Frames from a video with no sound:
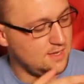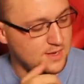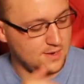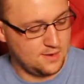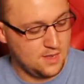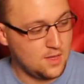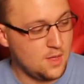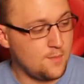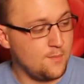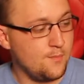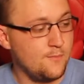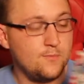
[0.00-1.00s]
And
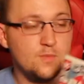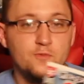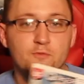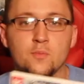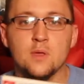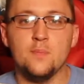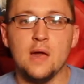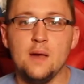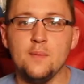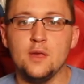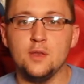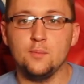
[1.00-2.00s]
for me,
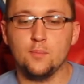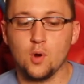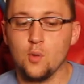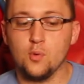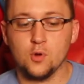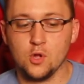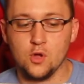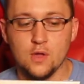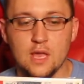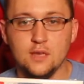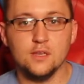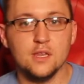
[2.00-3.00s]
Batman and purple go
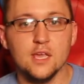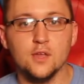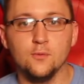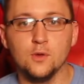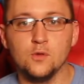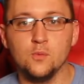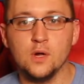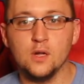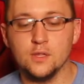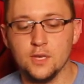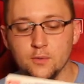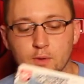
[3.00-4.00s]
hand in hand real
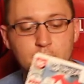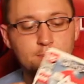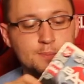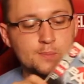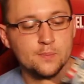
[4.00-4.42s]
well anyway.